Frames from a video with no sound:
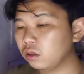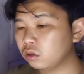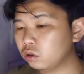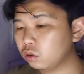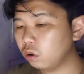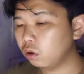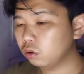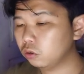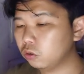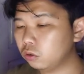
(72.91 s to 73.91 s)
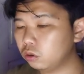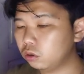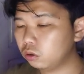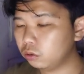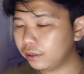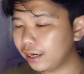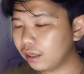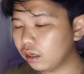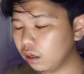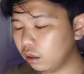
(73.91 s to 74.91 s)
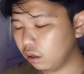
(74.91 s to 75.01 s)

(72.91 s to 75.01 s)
So to get